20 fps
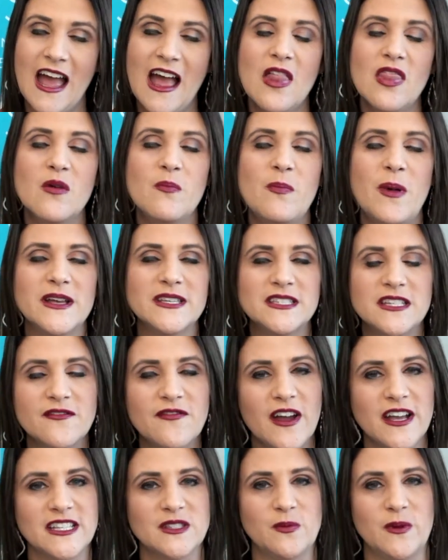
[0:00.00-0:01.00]
The best
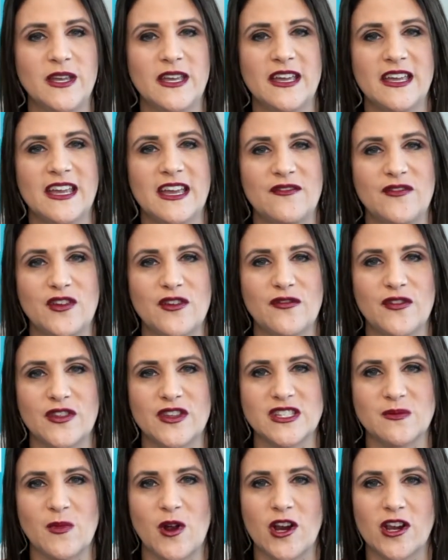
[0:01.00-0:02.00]
advice we can give you for
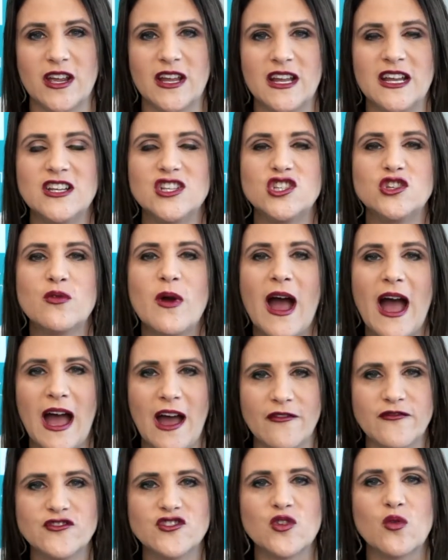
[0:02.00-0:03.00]
this market is you
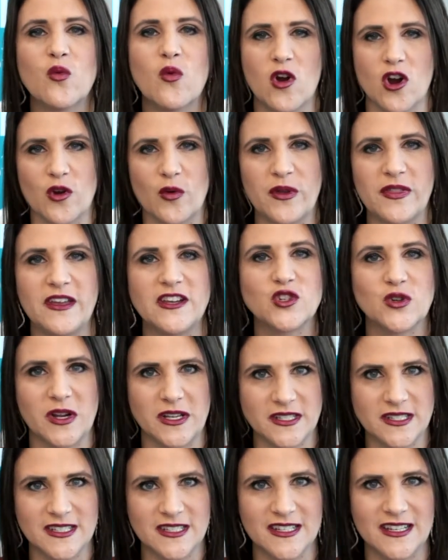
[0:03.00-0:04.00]
have to work with a
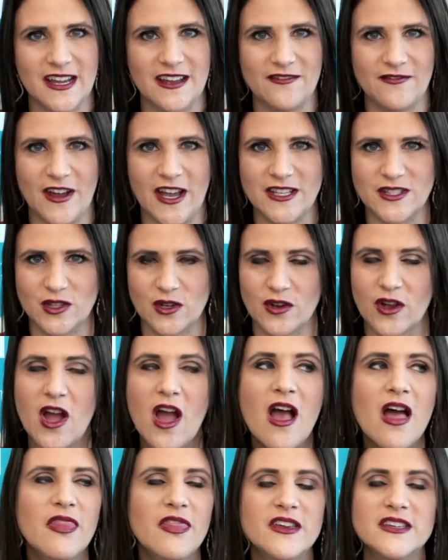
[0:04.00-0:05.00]
trusted advisor.
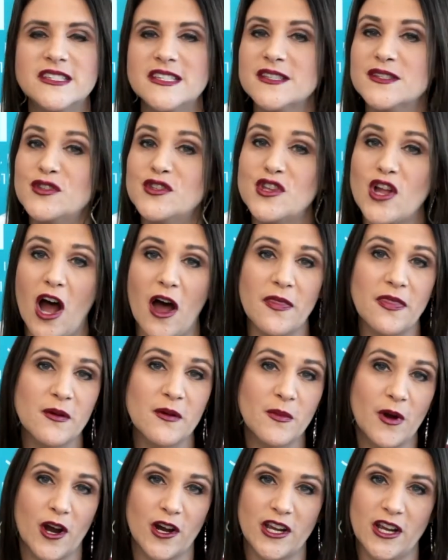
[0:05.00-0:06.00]
This is not the
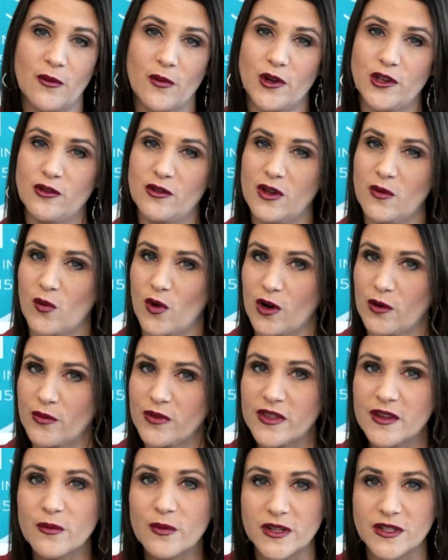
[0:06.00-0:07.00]
market where you can work with
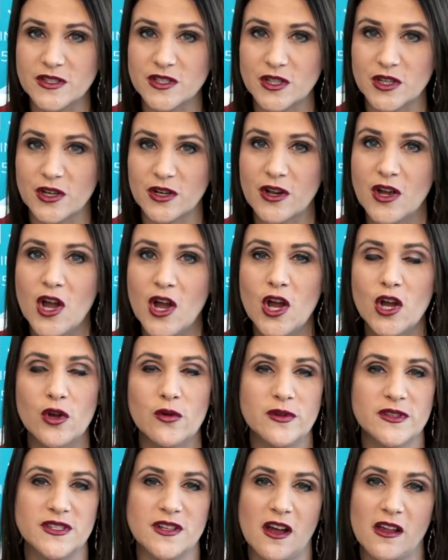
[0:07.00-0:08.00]
a realtor who
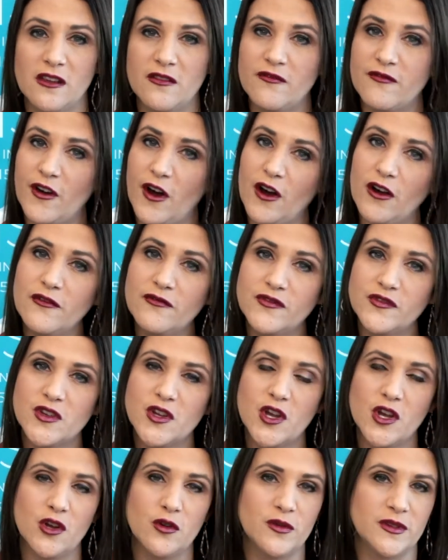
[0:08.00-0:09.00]
is not involved,
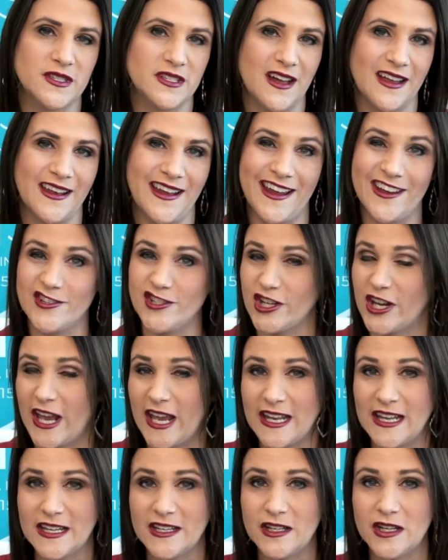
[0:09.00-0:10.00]
who is not
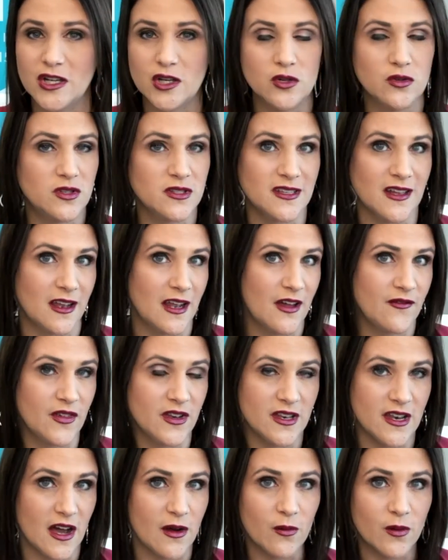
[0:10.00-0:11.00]
educated, who does not have a
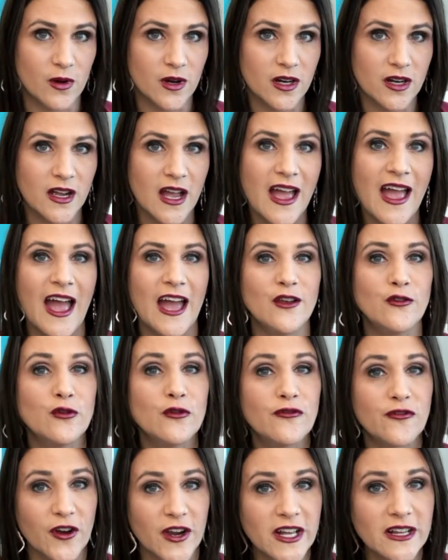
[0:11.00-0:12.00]
network, and who
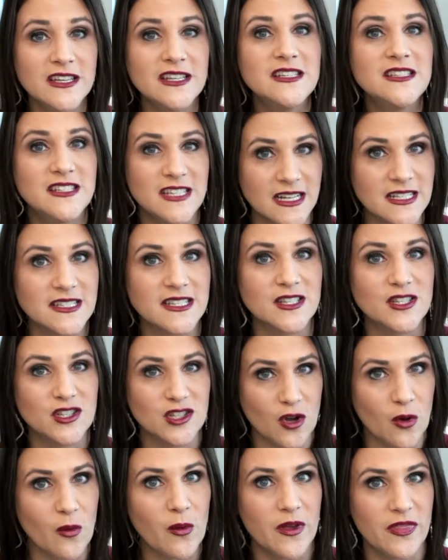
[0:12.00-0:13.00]
frankly doesn't
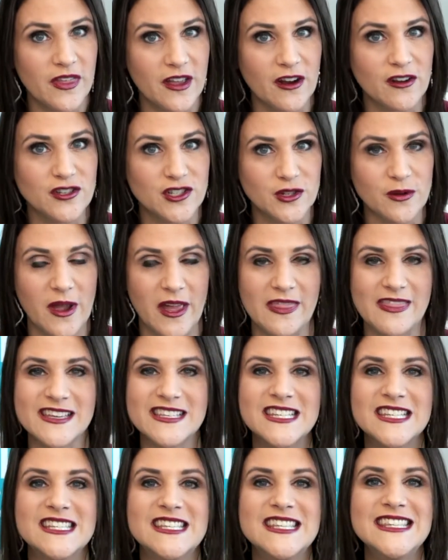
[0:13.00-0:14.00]
know what they are doing.
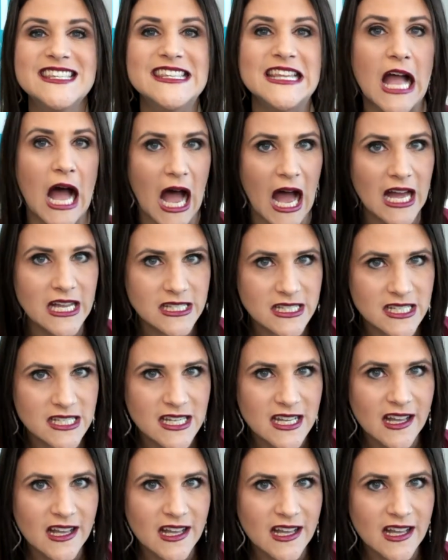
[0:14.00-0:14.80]
This is not